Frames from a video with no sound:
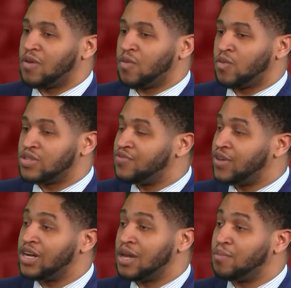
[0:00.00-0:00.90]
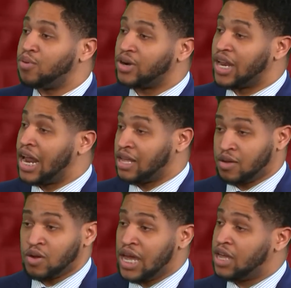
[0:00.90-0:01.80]
was very important,
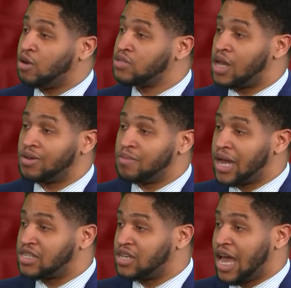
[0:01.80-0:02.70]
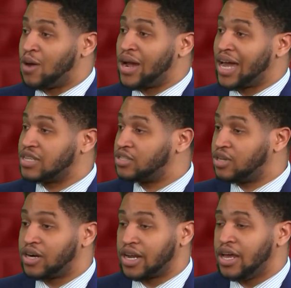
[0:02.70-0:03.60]
and it goes all the way back to how I got
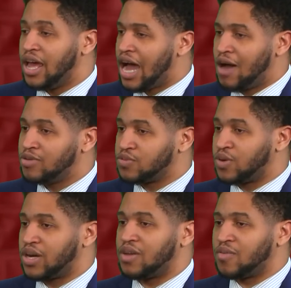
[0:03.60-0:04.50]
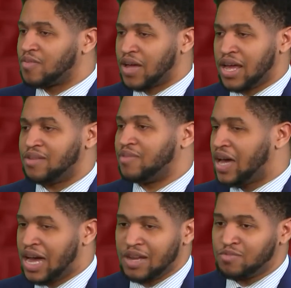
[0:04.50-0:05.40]
started. I was working,
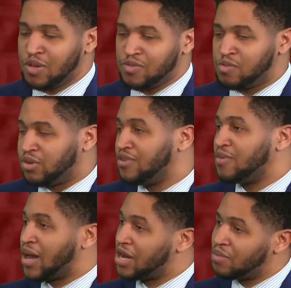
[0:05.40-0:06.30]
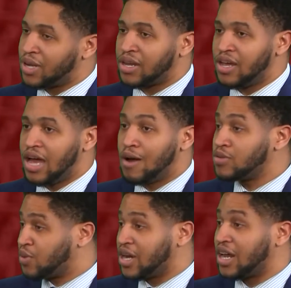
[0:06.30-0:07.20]
I'll be brief about it, but I
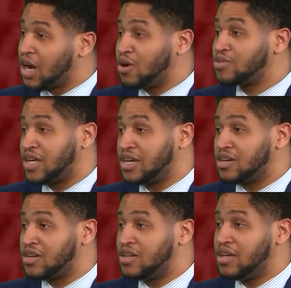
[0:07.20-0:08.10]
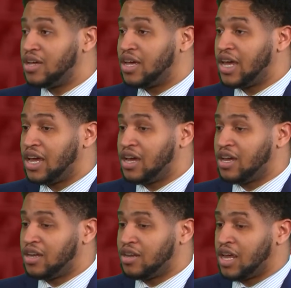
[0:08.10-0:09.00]
was working at a hotel
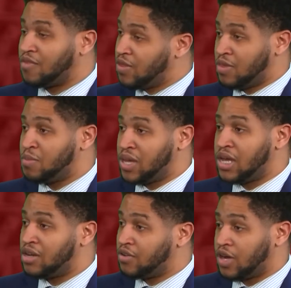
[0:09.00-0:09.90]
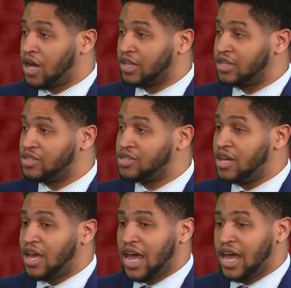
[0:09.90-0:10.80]
in the beginning of college,
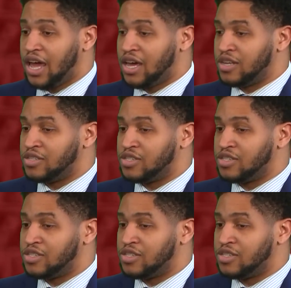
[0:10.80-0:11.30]
and